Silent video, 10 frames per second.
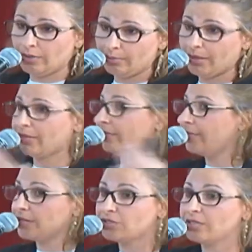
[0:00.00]
about the
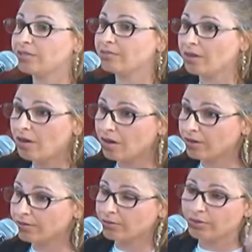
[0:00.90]
functioning of the
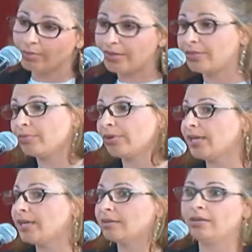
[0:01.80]
heart or about the
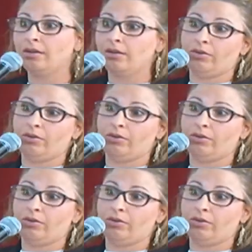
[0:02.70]
brain